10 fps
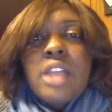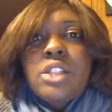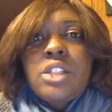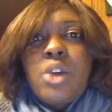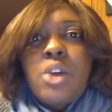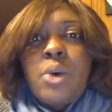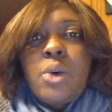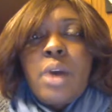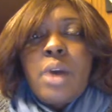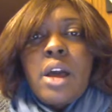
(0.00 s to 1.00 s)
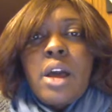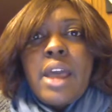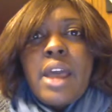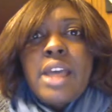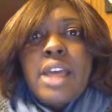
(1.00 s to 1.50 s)
And so,
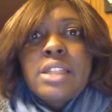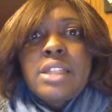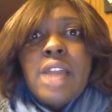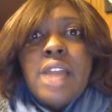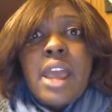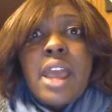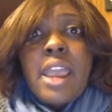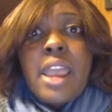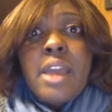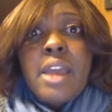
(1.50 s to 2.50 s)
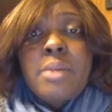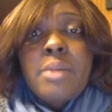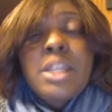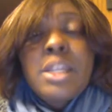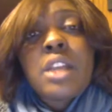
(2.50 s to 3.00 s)
uh, as I
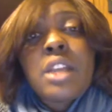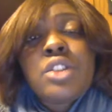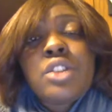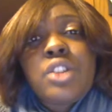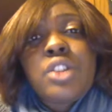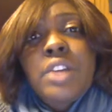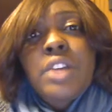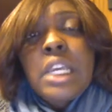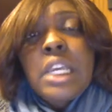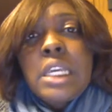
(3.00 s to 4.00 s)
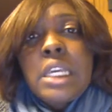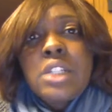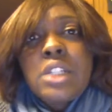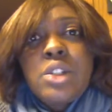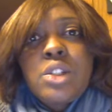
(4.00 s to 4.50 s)
am taking this journey
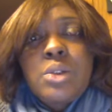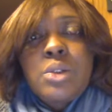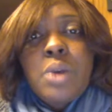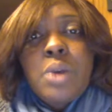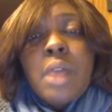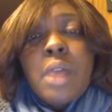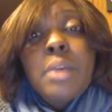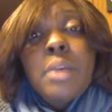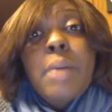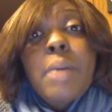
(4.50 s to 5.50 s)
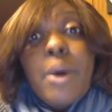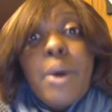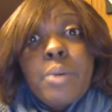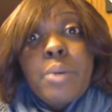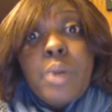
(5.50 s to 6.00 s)
into being
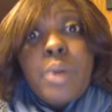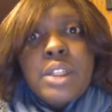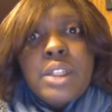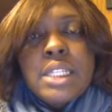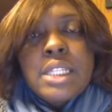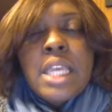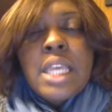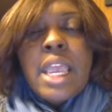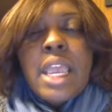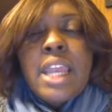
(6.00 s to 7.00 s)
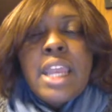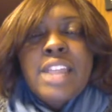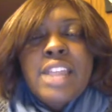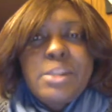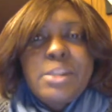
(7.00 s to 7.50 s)
my own boss,
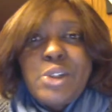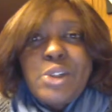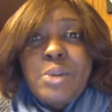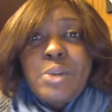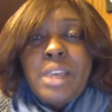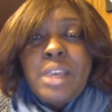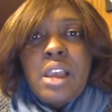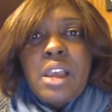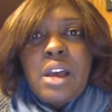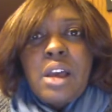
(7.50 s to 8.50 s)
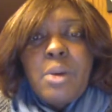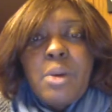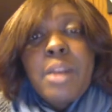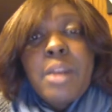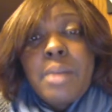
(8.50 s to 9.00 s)
and as someone told me,
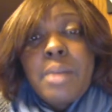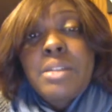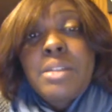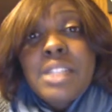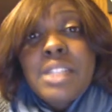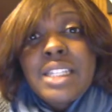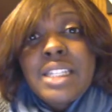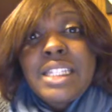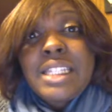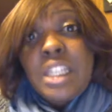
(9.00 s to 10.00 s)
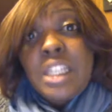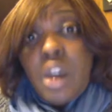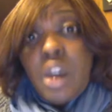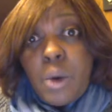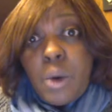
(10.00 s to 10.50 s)
uh, working my business as a
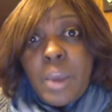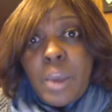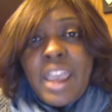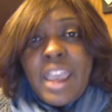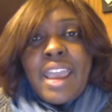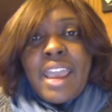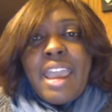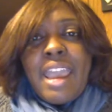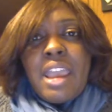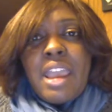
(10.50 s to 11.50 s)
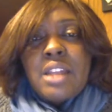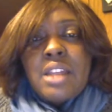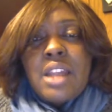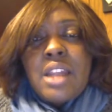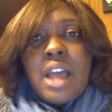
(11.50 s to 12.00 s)
CEO
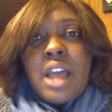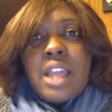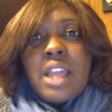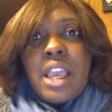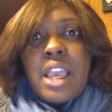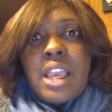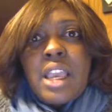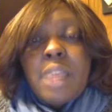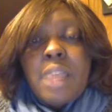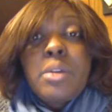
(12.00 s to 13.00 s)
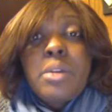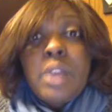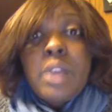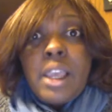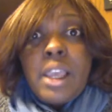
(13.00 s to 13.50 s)
and not a
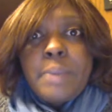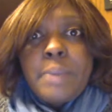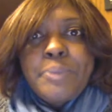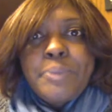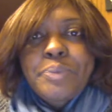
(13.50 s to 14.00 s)
employee